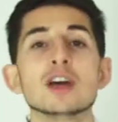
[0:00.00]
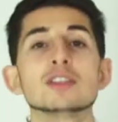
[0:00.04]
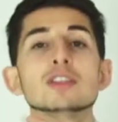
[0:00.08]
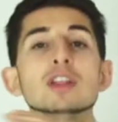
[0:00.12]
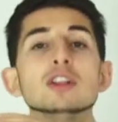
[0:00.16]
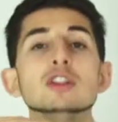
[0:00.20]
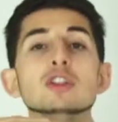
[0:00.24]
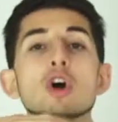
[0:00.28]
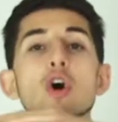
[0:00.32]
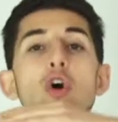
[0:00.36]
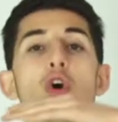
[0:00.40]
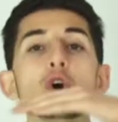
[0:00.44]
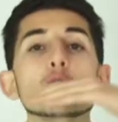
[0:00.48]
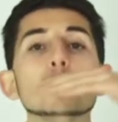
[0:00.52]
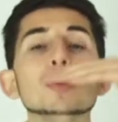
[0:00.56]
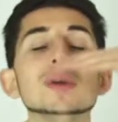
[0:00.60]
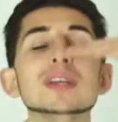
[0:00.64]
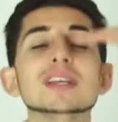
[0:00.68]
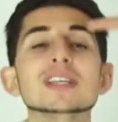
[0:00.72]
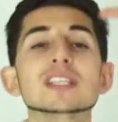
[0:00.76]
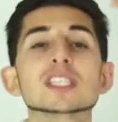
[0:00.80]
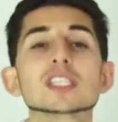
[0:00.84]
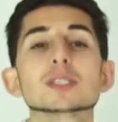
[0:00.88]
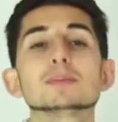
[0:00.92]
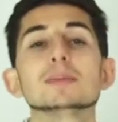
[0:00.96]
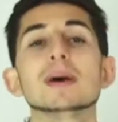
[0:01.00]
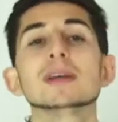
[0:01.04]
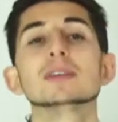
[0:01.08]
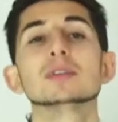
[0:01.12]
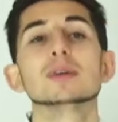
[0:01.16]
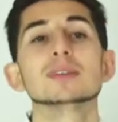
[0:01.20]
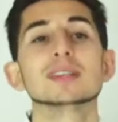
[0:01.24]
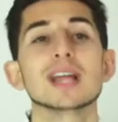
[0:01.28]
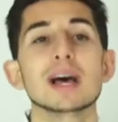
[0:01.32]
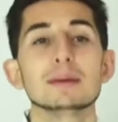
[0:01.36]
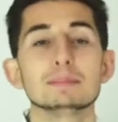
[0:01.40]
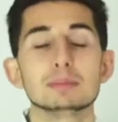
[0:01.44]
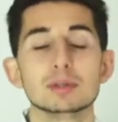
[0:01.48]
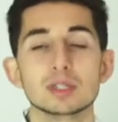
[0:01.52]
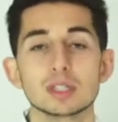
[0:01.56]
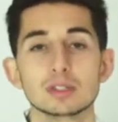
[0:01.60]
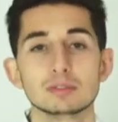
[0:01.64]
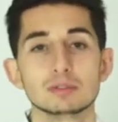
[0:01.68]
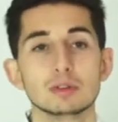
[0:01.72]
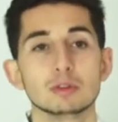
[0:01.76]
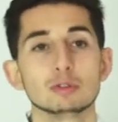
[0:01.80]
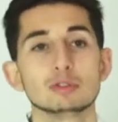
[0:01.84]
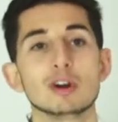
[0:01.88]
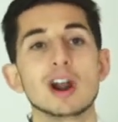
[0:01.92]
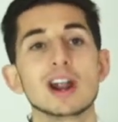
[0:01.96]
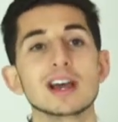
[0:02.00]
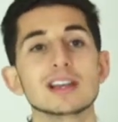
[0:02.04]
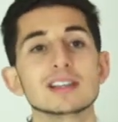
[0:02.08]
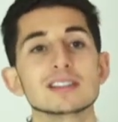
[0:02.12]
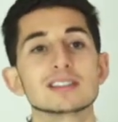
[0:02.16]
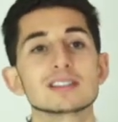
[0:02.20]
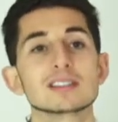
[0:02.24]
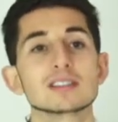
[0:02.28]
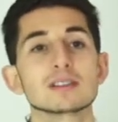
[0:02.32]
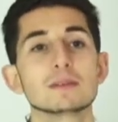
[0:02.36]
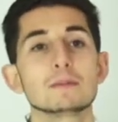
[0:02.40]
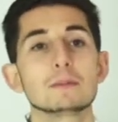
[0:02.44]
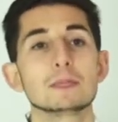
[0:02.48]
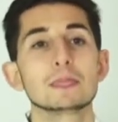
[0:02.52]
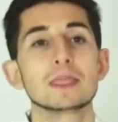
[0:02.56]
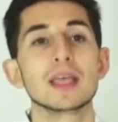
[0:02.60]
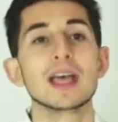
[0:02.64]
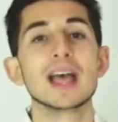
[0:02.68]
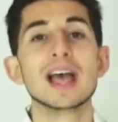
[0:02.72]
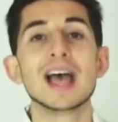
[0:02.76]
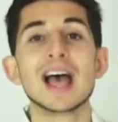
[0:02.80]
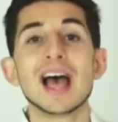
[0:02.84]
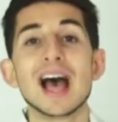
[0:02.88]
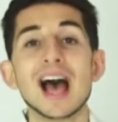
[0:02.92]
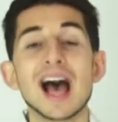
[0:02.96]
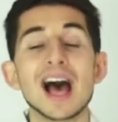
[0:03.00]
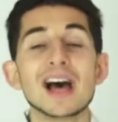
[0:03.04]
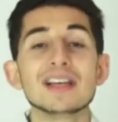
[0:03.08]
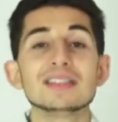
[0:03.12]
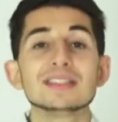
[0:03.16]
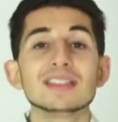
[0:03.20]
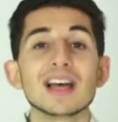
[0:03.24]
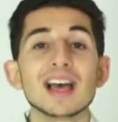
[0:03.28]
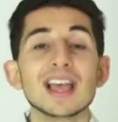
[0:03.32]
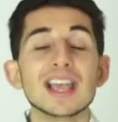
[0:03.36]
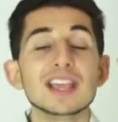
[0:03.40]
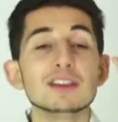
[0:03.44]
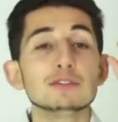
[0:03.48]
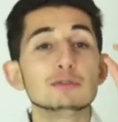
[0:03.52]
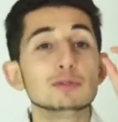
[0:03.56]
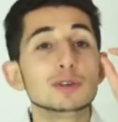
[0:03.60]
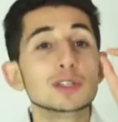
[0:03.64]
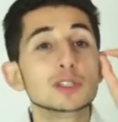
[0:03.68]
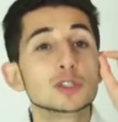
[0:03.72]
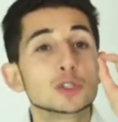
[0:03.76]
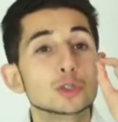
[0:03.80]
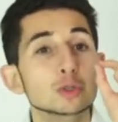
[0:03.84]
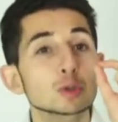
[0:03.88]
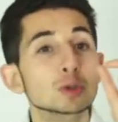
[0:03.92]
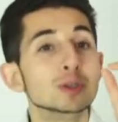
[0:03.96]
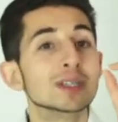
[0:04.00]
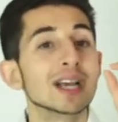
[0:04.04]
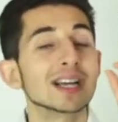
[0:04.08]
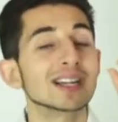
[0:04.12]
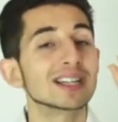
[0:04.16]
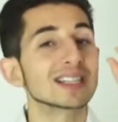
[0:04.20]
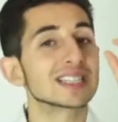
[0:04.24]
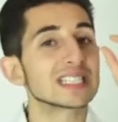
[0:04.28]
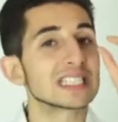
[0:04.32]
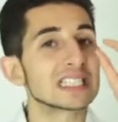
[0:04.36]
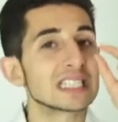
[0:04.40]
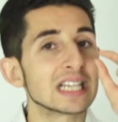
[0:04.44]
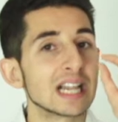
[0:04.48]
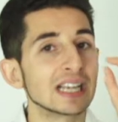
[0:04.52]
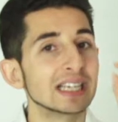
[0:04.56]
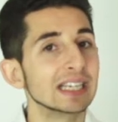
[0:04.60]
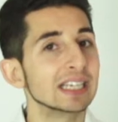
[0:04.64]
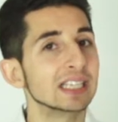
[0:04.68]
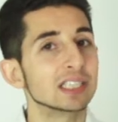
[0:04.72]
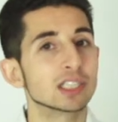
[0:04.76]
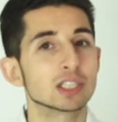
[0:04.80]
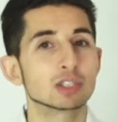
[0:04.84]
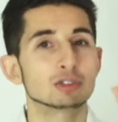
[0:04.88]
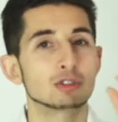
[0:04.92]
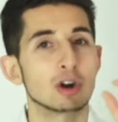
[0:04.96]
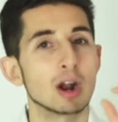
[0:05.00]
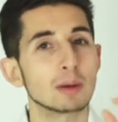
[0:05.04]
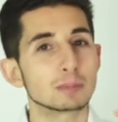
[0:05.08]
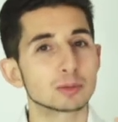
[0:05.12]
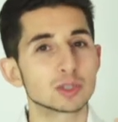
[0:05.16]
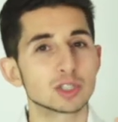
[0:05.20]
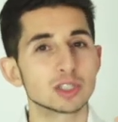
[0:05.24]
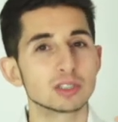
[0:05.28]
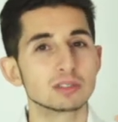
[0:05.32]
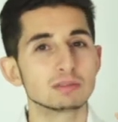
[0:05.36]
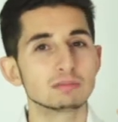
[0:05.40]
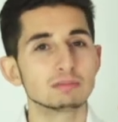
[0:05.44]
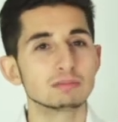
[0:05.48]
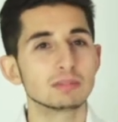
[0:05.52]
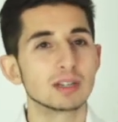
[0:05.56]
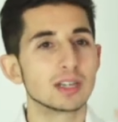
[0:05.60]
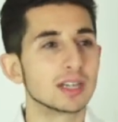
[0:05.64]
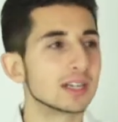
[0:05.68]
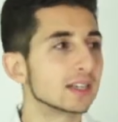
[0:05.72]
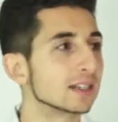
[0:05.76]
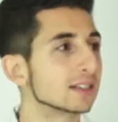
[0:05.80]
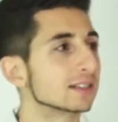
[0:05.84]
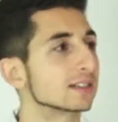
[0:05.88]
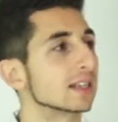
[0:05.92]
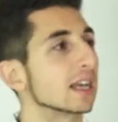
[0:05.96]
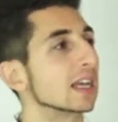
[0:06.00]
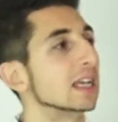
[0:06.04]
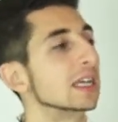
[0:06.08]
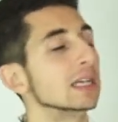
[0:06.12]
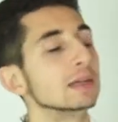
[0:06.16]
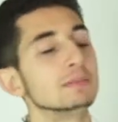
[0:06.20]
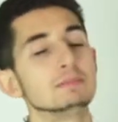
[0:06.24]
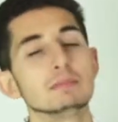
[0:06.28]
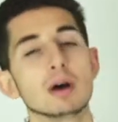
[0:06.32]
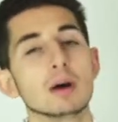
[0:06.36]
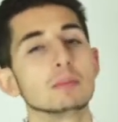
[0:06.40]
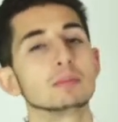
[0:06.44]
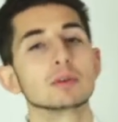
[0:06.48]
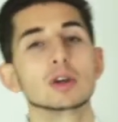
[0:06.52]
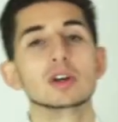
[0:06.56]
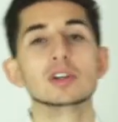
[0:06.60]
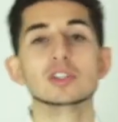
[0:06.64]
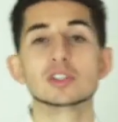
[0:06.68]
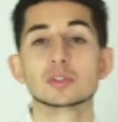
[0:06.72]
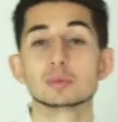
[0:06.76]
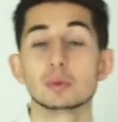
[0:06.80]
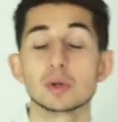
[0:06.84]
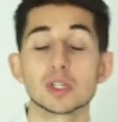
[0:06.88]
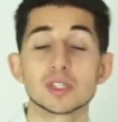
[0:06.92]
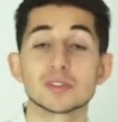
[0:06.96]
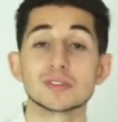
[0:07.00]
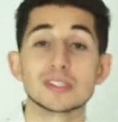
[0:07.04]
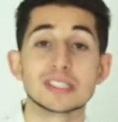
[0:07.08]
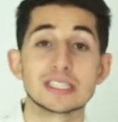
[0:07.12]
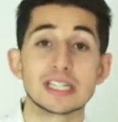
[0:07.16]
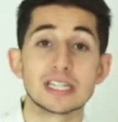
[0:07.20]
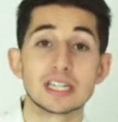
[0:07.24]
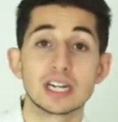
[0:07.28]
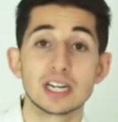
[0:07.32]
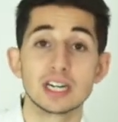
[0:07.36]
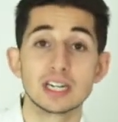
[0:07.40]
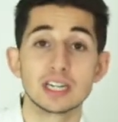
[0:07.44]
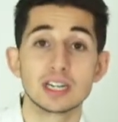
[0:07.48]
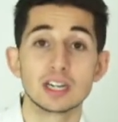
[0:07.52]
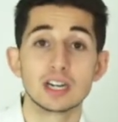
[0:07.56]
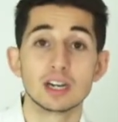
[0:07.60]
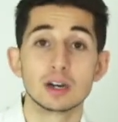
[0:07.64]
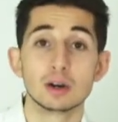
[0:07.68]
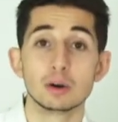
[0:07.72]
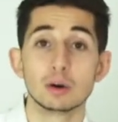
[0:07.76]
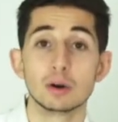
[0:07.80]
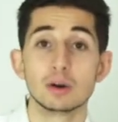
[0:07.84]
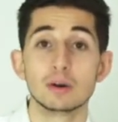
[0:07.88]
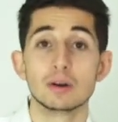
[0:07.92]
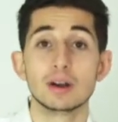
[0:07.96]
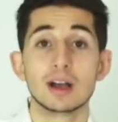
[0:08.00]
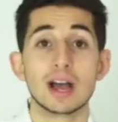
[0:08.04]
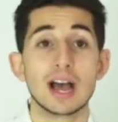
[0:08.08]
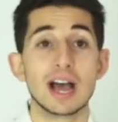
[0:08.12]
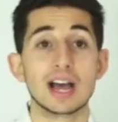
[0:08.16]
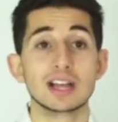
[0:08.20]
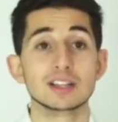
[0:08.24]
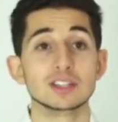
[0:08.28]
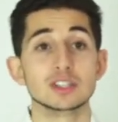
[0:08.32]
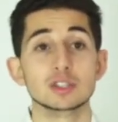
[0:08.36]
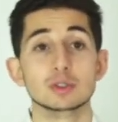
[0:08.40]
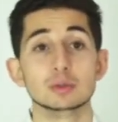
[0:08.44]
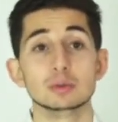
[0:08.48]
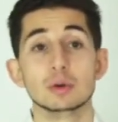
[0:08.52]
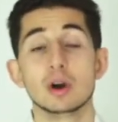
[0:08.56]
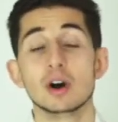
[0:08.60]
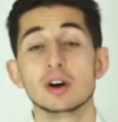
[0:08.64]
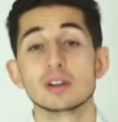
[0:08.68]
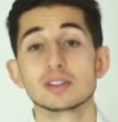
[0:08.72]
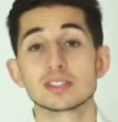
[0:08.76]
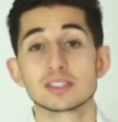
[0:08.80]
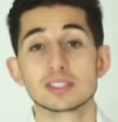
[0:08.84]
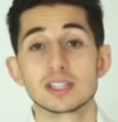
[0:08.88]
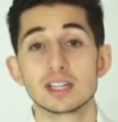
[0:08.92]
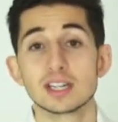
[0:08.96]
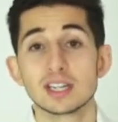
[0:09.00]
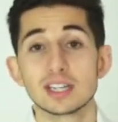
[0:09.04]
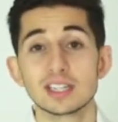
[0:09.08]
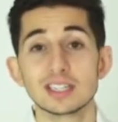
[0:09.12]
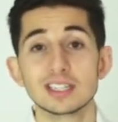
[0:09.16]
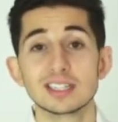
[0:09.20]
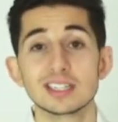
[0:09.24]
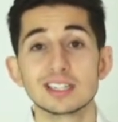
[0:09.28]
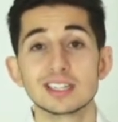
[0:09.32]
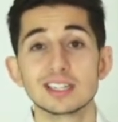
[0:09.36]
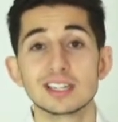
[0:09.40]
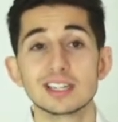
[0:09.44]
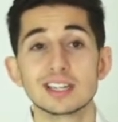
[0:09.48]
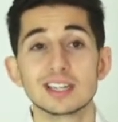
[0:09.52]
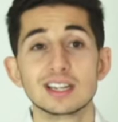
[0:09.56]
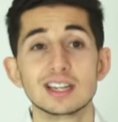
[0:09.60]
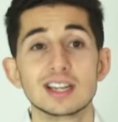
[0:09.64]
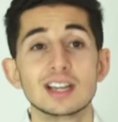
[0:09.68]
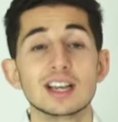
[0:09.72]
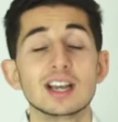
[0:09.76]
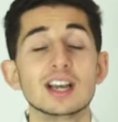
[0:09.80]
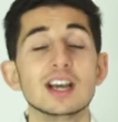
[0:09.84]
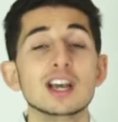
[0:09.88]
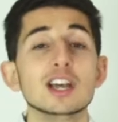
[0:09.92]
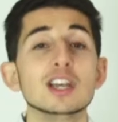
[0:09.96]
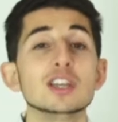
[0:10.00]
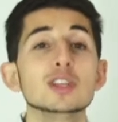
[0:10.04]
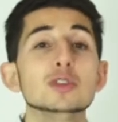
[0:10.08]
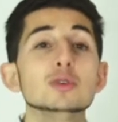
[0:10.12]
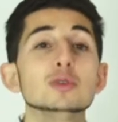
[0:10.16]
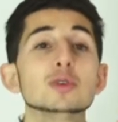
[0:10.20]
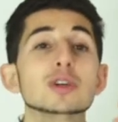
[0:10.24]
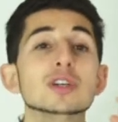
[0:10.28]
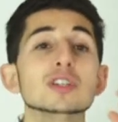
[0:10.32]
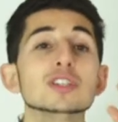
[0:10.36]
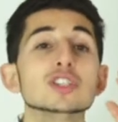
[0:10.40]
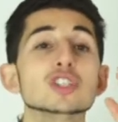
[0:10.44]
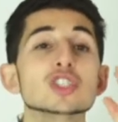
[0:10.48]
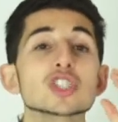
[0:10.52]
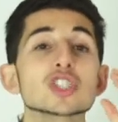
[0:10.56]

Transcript: the longer we can spend on that beautiful rise. And that if we do get a slight interruption, say mum goes, "What's for dinner?" and you answer her, you can